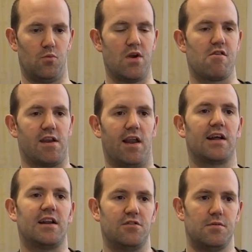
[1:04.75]
We're
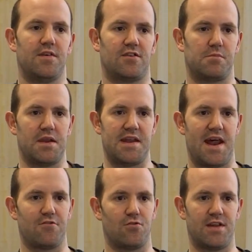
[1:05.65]
unlikely to invest money in
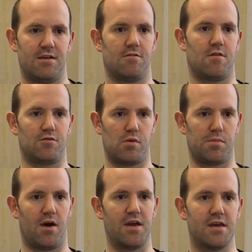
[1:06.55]
Android here at Raspberry
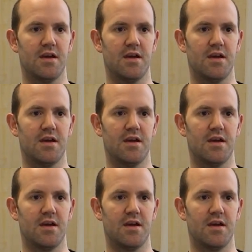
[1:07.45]
Pi,